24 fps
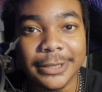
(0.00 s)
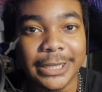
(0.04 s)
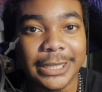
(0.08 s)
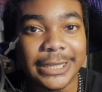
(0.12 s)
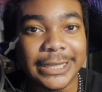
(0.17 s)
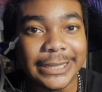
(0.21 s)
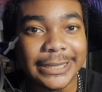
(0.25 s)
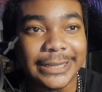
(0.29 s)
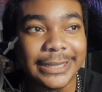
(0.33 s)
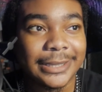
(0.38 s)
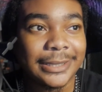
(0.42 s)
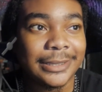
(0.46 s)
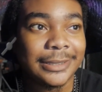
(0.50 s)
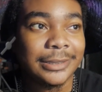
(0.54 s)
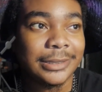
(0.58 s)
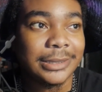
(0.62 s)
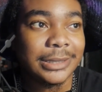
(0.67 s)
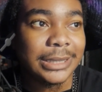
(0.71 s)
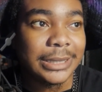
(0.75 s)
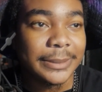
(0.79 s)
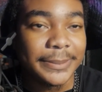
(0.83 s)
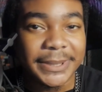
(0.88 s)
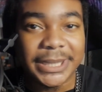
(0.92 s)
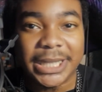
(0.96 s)
Naughty Dog,
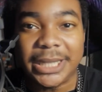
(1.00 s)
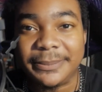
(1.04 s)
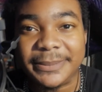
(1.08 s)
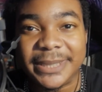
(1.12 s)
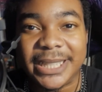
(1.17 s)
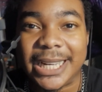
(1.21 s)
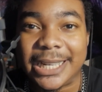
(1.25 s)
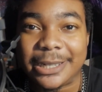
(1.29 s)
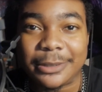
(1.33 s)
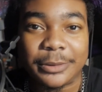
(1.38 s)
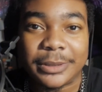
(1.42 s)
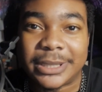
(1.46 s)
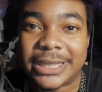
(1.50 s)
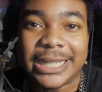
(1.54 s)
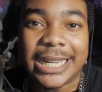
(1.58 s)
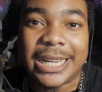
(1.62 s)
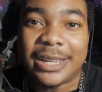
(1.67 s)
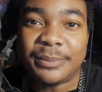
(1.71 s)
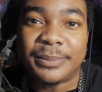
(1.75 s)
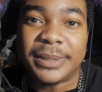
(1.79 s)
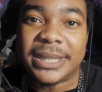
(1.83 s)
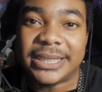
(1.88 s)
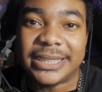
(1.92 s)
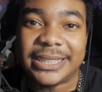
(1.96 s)
Insomniac wouldn't
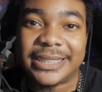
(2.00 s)
have been